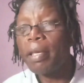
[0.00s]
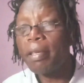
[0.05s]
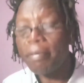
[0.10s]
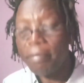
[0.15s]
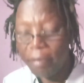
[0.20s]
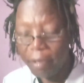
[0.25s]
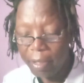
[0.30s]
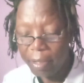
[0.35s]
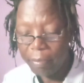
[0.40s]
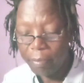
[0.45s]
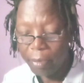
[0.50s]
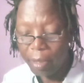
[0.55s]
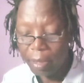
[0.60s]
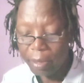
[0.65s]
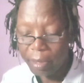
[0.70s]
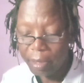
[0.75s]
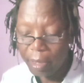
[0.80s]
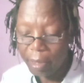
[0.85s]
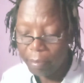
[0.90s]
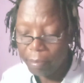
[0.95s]
even
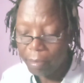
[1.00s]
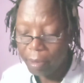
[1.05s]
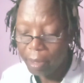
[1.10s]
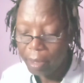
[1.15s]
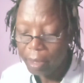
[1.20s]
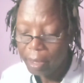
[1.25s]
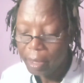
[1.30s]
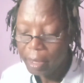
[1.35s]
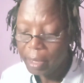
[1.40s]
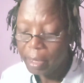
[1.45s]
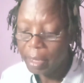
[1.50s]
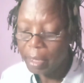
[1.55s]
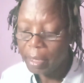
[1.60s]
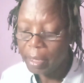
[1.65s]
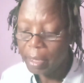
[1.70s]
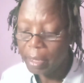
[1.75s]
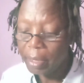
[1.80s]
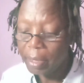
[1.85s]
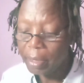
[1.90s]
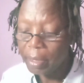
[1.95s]
mass number,
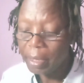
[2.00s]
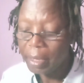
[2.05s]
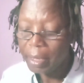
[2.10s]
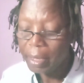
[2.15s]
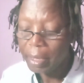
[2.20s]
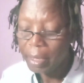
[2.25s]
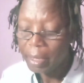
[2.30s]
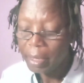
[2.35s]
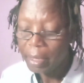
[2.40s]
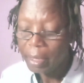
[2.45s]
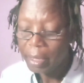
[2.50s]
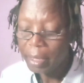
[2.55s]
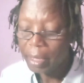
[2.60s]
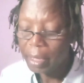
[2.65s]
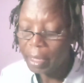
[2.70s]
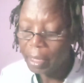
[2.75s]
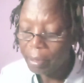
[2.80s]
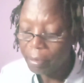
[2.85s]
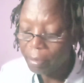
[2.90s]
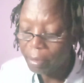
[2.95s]
such as
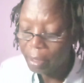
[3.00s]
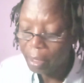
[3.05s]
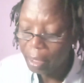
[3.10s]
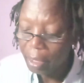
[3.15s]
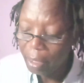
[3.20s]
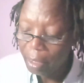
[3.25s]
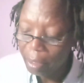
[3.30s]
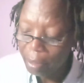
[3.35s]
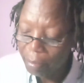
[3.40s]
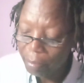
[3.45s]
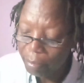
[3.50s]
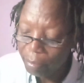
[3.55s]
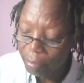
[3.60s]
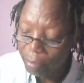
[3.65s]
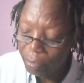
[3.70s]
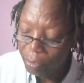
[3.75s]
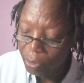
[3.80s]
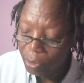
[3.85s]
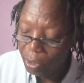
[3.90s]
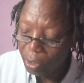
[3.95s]
deuterium.
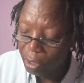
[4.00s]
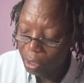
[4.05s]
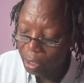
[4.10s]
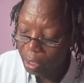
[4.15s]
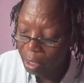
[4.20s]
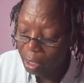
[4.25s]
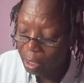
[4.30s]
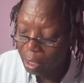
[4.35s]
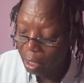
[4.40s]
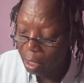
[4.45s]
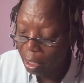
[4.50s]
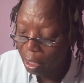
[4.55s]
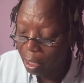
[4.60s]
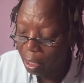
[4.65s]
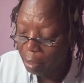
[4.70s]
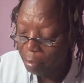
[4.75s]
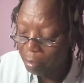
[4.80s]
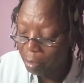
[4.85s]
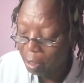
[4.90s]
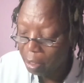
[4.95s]
This is an
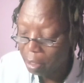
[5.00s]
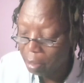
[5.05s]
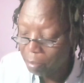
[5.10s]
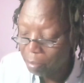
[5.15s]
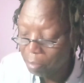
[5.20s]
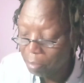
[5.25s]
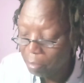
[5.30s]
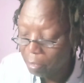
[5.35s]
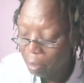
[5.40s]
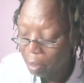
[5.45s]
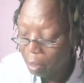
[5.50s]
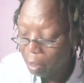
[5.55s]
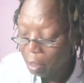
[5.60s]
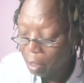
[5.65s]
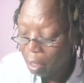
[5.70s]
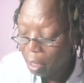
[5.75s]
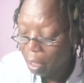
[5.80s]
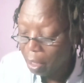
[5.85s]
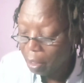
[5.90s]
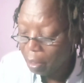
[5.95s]
element,
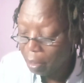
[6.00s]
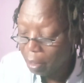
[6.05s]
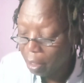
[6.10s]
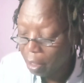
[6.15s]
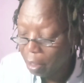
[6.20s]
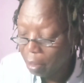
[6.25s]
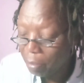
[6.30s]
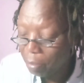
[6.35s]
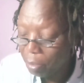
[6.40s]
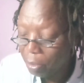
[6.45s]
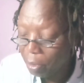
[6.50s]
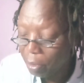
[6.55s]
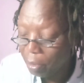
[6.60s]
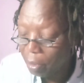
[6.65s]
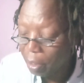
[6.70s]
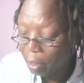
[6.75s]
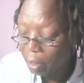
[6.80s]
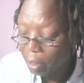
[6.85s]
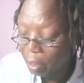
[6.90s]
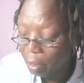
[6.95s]
I think, in
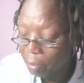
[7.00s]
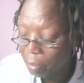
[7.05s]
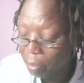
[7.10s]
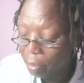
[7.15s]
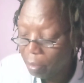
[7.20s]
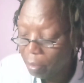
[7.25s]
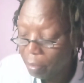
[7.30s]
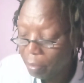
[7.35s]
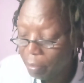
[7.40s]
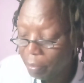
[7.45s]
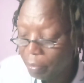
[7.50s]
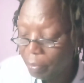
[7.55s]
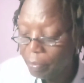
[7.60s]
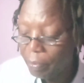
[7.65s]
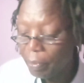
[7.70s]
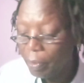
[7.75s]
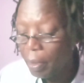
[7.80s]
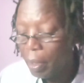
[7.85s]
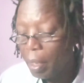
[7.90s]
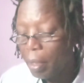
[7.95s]
periodic table,
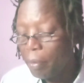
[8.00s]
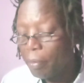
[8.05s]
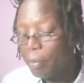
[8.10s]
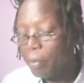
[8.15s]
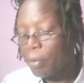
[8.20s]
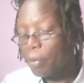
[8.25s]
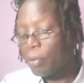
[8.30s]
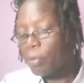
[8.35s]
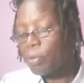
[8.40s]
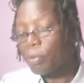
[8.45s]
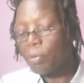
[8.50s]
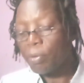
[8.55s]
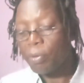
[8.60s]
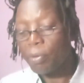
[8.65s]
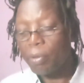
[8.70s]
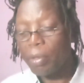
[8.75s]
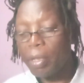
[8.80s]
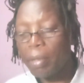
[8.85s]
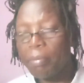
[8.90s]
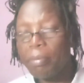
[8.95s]
those
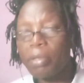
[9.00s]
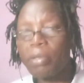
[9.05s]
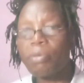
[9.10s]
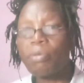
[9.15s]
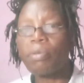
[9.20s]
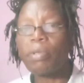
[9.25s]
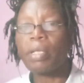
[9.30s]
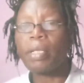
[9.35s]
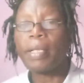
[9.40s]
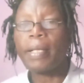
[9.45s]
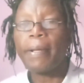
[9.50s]
who do chemistry.